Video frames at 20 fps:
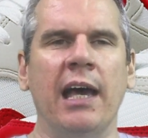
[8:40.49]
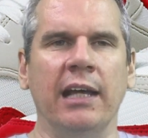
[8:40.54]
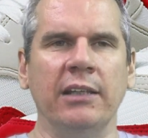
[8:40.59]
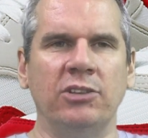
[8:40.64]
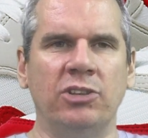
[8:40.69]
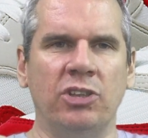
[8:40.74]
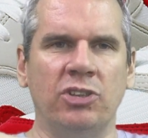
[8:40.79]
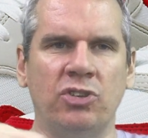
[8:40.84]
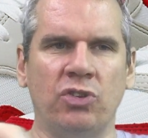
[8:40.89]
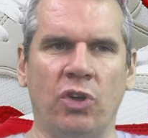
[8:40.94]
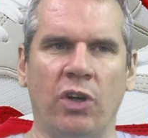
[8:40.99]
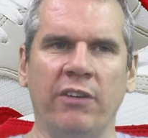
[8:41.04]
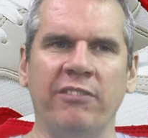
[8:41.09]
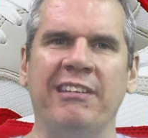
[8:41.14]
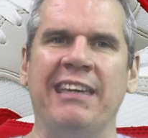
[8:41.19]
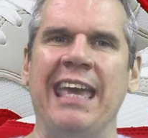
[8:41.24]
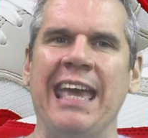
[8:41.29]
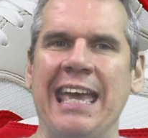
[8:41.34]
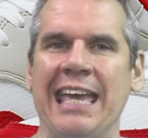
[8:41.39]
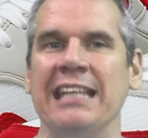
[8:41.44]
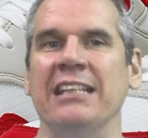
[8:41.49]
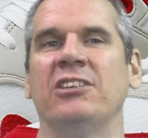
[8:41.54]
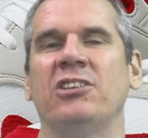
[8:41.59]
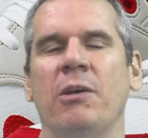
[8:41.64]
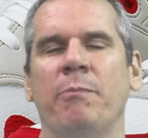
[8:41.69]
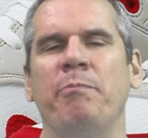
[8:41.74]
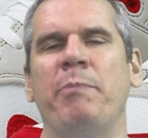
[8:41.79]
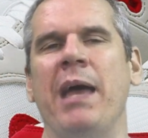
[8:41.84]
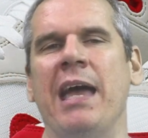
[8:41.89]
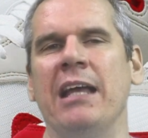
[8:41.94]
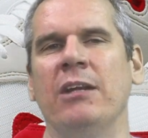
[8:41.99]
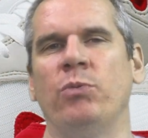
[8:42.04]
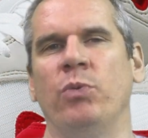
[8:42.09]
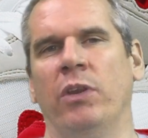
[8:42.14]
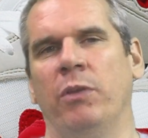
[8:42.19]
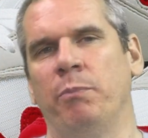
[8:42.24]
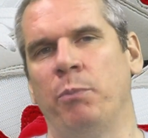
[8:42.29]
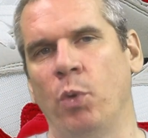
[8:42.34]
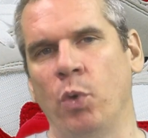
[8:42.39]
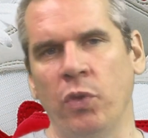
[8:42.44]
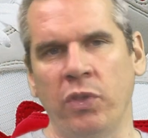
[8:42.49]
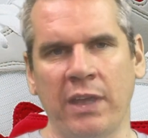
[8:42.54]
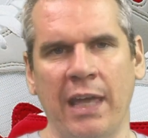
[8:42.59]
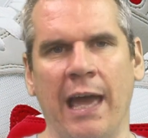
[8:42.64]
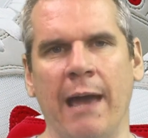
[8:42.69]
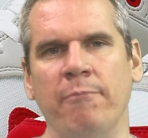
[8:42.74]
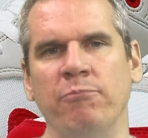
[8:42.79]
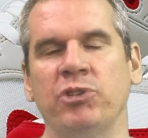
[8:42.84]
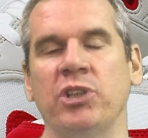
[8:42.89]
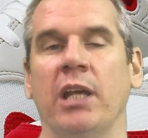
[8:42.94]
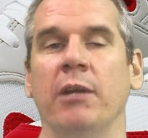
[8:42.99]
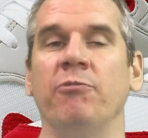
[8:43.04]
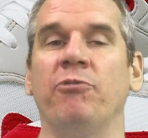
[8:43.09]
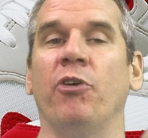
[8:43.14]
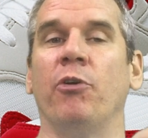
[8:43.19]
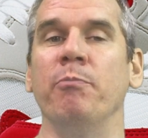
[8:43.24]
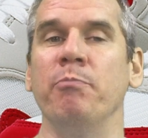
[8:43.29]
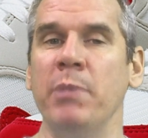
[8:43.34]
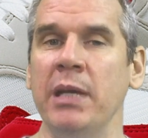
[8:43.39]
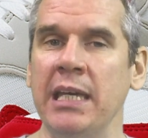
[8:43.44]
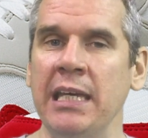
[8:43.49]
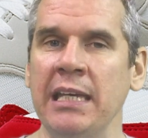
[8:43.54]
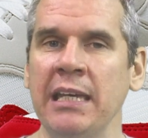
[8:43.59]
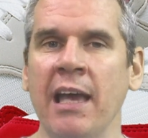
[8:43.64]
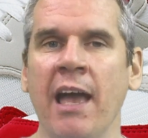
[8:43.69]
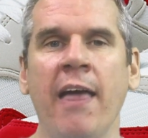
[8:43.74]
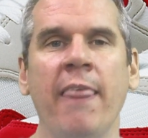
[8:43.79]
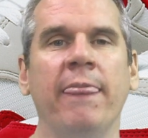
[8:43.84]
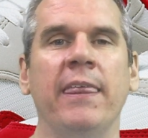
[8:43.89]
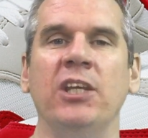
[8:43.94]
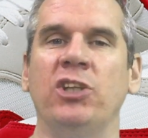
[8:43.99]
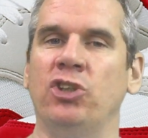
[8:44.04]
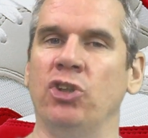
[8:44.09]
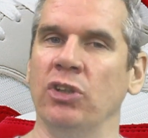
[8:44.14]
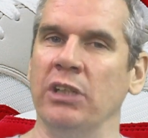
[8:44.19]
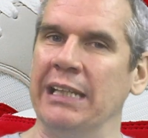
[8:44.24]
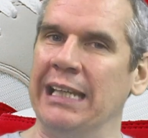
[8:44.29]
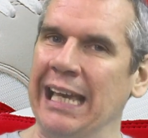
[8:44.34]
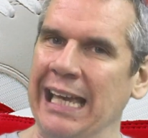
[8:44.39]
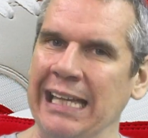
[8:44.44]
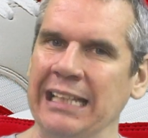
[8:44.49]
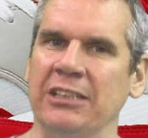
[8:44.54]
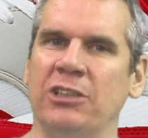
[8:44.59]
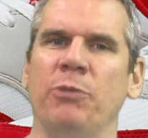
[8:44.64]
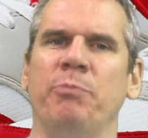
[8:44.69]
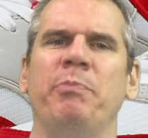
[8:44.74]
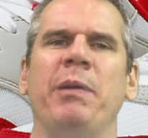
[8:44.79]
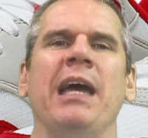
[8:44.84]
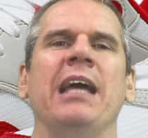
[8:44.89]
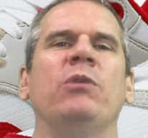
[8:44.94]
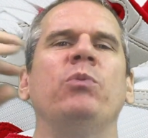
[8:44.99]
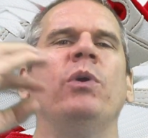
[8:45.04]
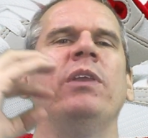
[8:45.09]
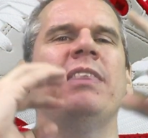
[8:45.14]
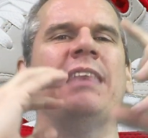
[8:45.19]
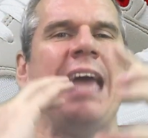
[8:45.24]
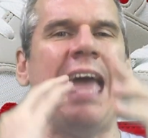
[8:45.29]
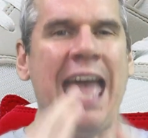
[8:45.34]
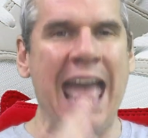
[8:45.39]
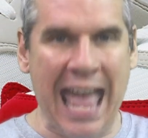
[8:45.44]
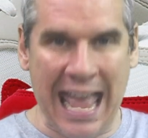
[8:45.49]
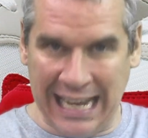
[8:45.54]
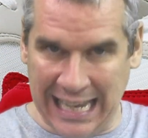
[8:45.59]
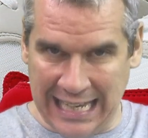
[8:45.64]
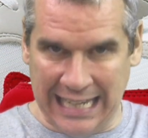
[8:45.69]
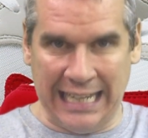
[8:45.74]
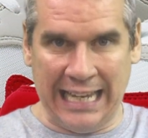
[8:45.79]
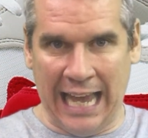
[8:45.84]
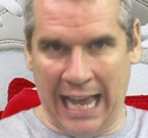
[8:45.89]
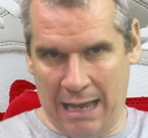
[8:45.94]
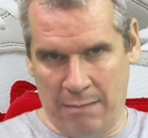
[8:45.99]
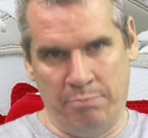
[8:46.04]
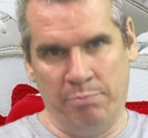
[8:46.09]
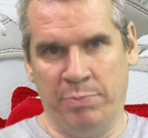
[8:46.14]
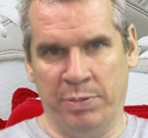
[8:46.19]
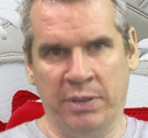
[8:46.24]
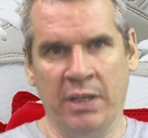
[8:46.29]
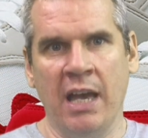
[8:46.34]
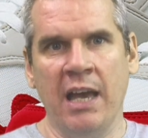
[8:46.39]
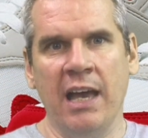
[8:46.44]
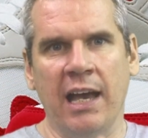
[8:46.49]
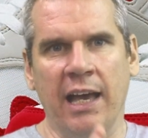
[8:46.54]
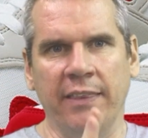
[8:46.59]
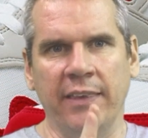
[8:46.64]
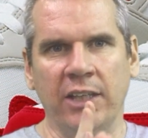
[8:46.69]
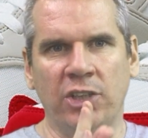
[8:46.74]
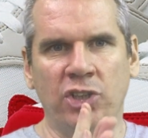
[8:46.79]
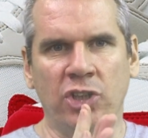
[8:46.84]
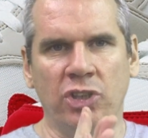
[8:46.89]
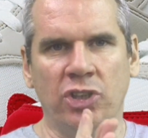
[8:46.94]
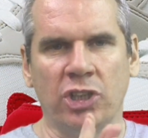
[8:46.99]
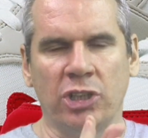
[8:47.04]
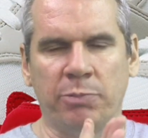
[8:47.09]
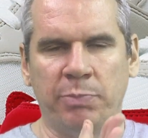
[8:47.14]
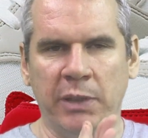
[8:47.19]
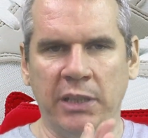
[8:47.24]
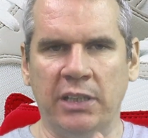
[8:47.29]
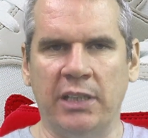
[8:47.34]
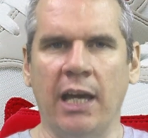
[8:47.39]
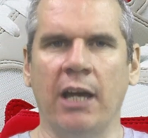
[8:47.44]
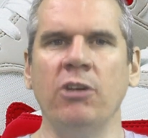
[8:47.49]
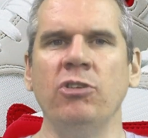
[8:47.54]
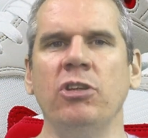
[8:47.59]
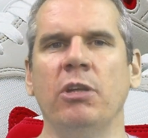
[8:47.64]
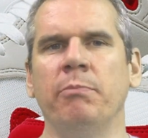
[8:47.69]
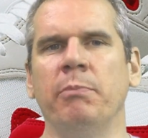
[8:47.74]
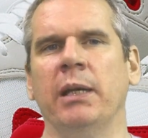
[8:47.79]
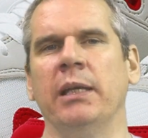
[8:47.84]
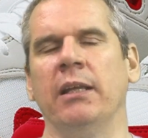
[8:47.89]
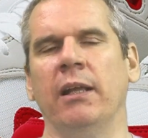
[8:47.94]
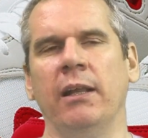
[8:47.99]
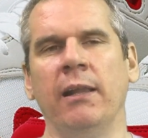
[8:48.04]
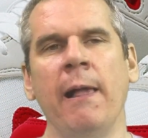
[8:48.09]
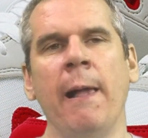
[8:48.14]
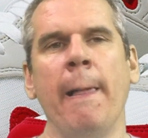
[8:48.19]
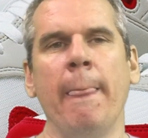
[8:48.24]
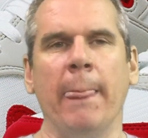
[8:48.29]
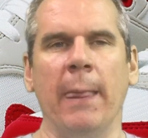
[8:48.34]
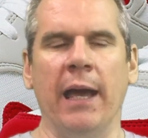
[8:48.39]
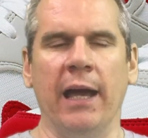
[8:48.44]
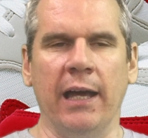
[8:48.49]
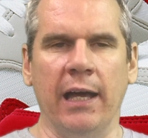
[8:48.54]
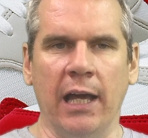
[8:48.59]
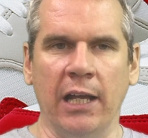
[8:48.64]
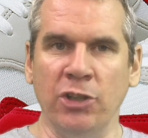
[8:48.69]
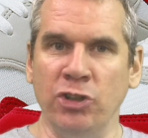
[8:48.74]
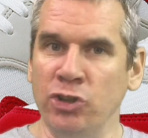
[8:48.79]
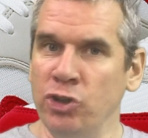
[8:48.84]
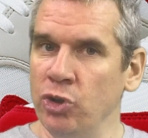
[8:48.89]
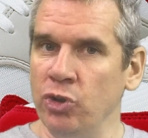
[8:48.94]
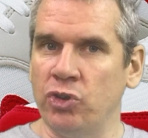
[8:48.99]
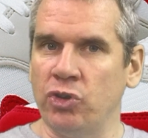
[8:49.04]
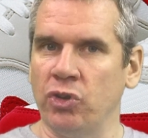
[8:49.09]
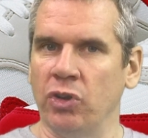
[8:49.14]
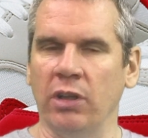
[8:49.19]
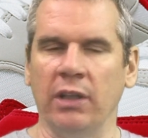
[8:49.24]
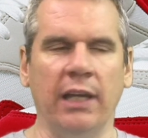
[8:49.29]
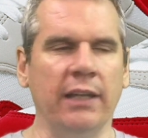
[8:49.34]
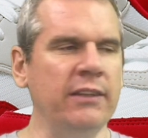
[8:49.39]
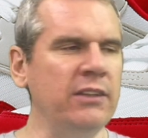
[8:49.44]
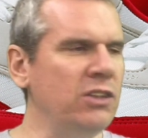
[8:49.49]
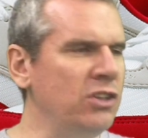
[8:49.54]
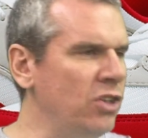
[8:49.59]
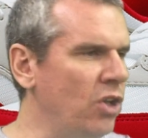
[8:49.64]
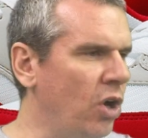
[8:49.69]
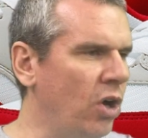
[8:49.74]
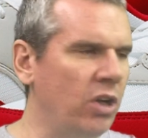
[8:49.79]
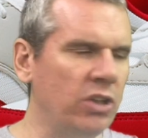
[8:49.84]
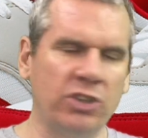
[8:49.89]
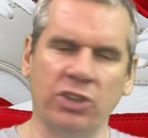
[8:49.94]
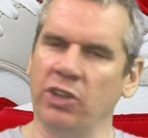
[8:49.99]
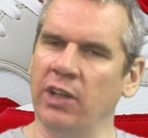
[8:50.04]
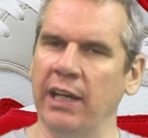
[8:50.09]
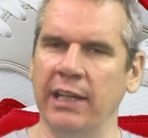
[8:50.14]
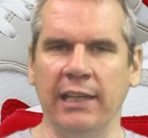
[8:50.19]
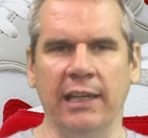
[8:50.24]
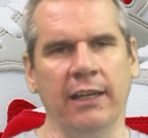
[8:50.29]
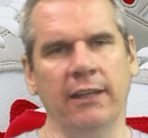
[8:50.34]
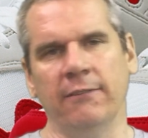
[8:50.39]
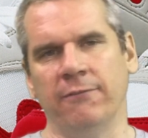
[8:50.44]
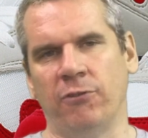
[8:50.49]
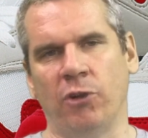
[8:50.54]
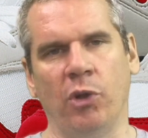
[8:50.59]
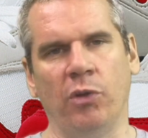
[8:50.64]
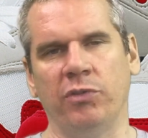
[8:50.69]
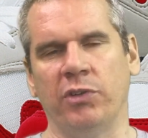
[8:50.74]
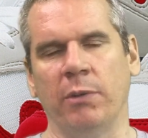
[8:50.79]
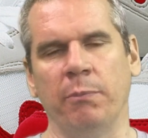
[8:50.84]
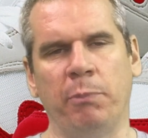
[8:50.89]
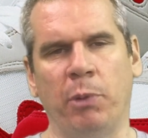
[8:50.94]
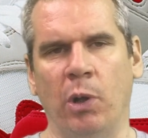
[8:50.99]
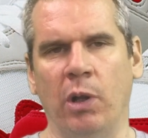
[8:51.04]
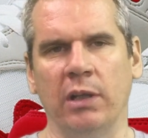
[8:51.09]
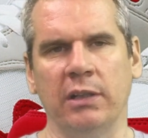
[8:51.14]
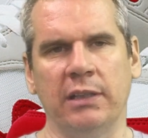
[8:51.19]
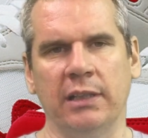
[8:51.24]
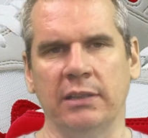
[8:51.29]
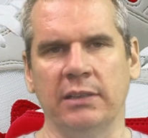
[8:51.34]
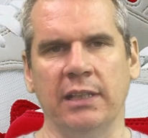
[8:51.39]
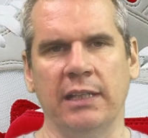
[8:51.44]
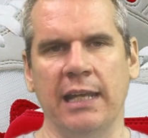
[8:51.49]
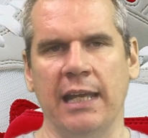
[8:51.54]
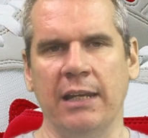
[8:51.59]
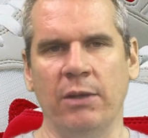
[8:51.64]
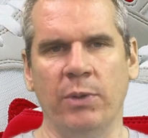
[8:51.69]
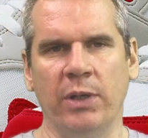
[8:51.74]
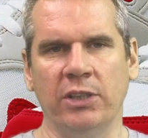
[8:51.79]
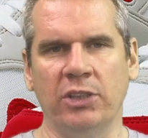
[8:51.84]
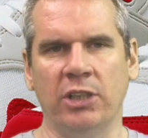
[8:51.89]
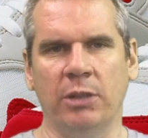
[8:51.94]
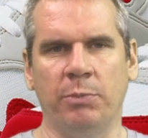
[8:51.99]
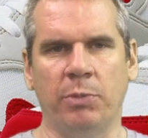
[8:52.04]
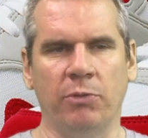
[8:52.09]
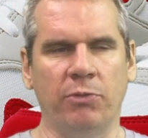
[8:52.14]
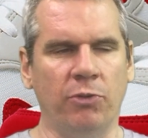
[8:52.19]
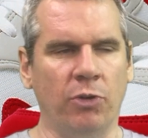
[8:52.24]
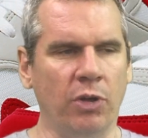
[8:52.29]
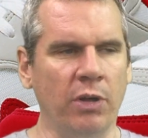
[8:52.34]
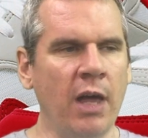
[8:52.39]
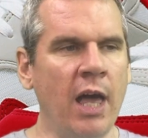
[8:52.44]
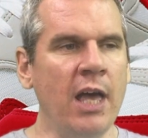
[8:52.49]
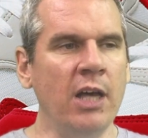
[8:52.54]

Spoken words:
and to sort of get into bed with both camps. And for me, they shouldn't get into bed with any camp, and they should just be down the middle and neutral and not try and get involved in politics in any way, shape or form.